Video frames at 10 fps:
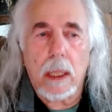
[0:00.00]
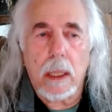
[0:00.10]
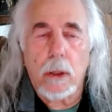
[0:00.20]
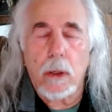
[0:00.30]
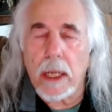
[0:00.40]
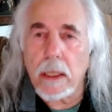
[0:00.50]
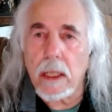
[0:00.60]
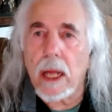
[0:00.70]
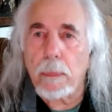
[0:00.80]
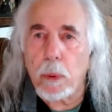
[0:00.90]
you get to
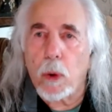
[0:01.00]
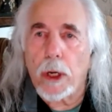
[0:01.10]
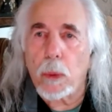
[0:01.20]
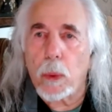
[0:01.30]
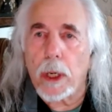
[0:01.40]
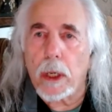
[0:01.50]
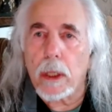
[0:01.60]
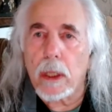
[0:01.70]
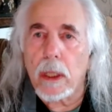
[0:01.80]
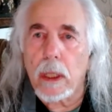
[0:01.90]
that point
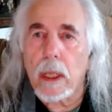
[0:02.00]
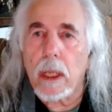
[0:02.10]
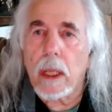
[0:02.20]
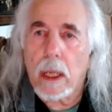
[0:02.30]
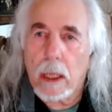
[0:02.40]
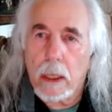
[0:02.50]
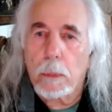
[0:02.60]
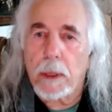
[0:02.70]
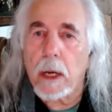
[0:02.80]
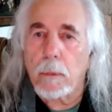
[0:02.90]
where you
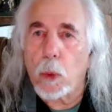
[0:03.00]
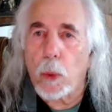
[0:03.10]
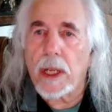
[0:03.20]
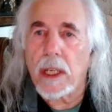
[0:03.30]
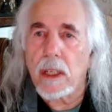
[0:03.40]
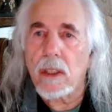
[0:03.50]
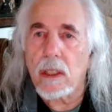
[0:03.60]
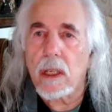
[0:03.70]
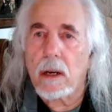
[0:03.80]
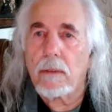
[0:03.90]
become the witness
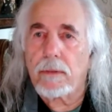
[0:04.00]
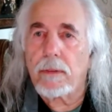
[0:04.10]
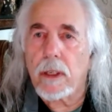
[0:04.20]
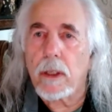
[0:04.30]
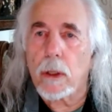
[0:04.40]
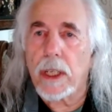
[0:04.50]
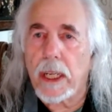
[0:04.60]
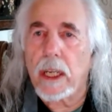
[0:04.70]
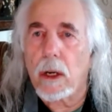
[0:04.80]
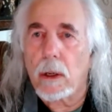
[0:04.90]
of your
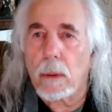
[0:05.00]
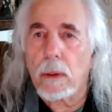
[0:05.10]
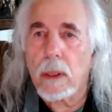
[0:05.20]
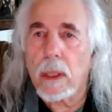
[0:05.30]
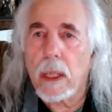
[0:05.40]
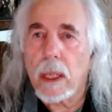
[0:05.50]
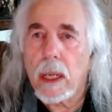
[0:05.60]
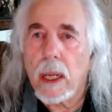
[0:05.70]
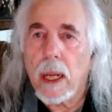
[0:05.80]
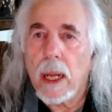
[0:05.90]
ego,
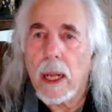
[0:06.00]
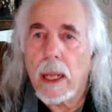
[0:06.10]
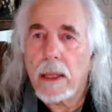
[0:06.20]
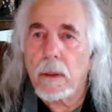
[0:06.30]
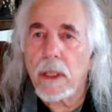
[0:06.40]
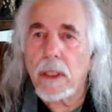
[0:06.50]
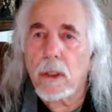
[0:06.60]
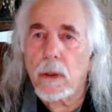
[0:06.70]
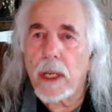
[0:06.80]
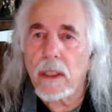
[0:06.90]
there is a
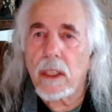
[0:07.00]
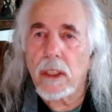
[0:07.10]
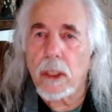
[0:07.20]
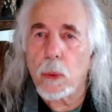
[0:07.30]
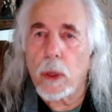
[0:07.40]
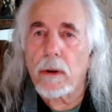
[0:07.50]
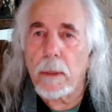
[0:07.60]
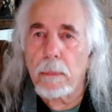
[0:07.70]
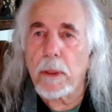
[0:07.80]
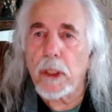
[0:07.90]
transition where
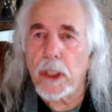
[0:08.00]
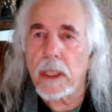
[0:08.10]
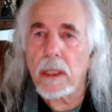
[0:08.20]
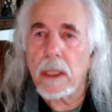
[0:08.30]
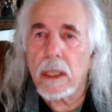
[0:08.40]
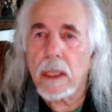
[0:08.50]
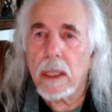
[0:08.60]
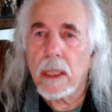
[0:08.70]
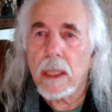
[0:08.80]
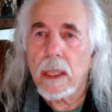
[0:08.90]
ambition
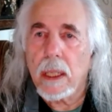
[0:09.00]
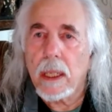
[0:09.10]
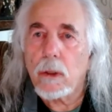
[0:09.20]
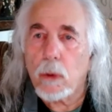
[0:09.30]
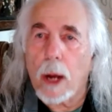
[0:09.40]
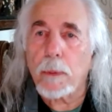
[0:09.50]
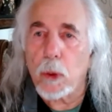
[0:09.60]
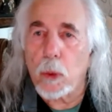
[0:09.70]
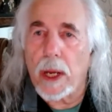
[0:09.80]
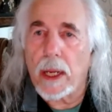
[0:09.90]
drops
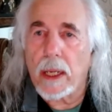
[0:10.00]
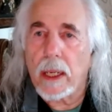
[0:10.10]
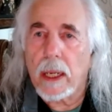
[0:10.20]
away.